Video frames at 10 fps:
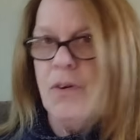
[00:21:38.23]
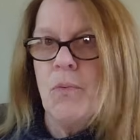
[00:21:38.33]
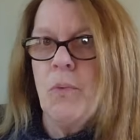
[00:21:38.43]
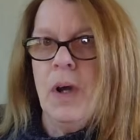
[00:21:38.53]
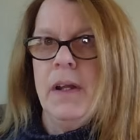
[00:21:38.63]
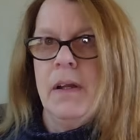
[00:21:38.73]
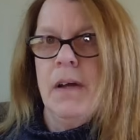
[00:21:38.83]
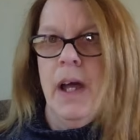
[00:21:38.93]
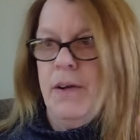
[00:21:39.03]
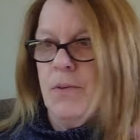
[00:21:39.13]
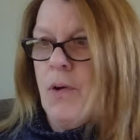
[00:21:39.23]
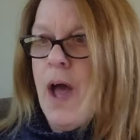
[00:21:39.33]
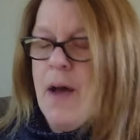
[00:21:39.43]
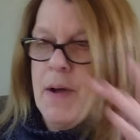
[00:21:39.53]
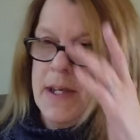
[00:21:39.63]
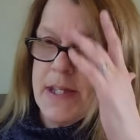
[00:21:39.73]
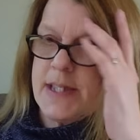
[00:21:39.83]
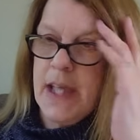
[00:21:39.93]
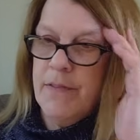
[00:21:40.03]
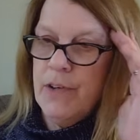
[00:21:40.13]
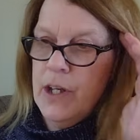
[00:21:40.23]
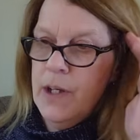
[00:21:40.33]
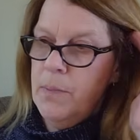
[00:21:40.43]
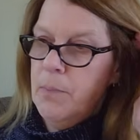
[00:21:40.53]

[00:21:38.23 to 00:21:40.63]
know how I discovered it,